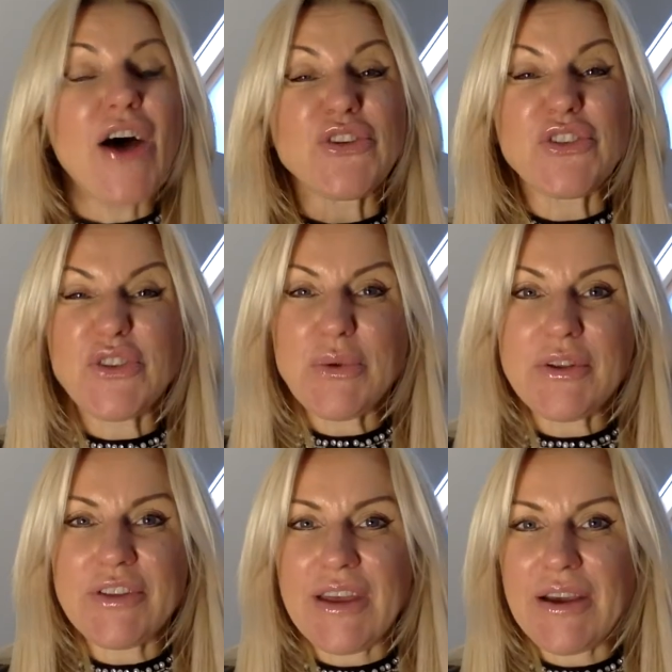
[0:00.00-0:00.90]
As soon
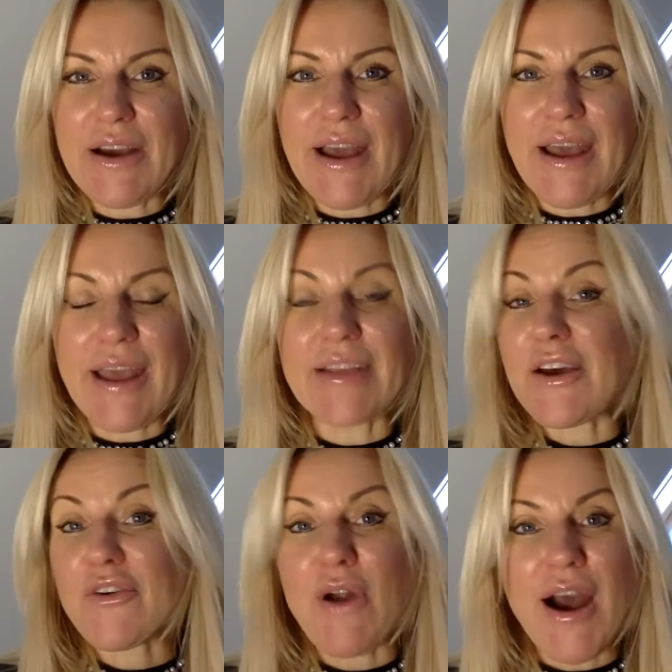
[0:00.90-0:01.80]
as it
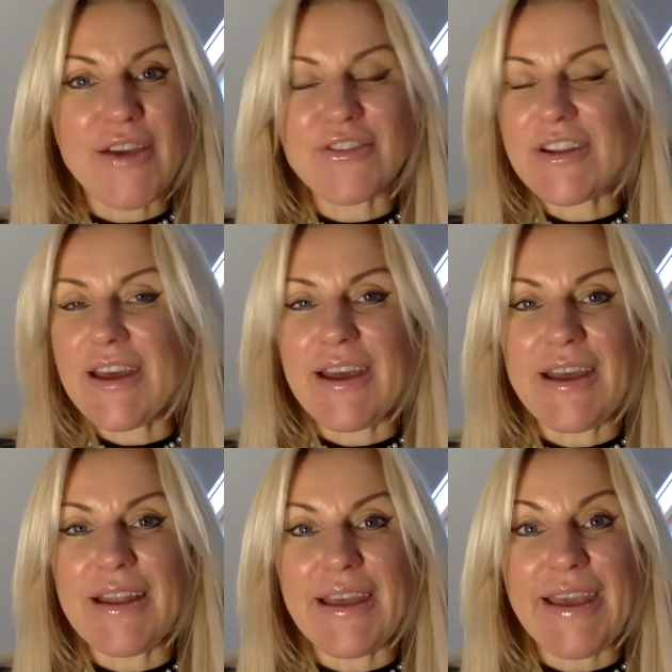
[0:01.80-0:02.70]
arrived
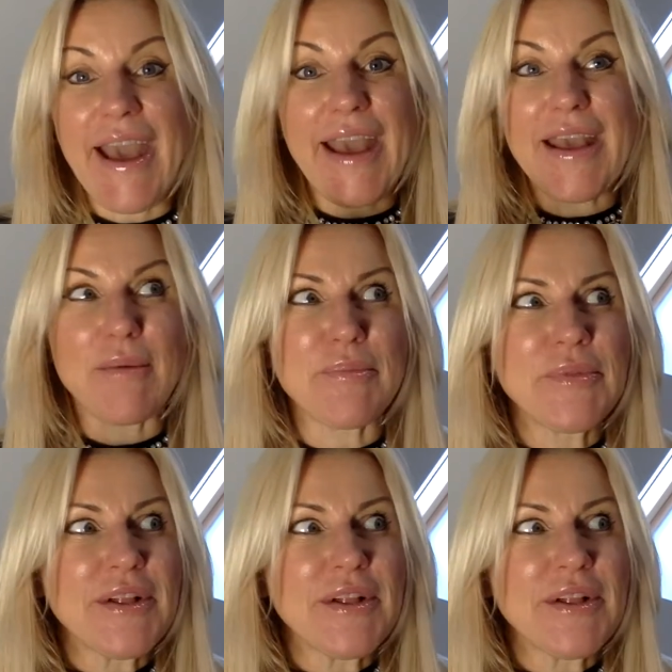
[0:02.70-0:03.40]
and it came.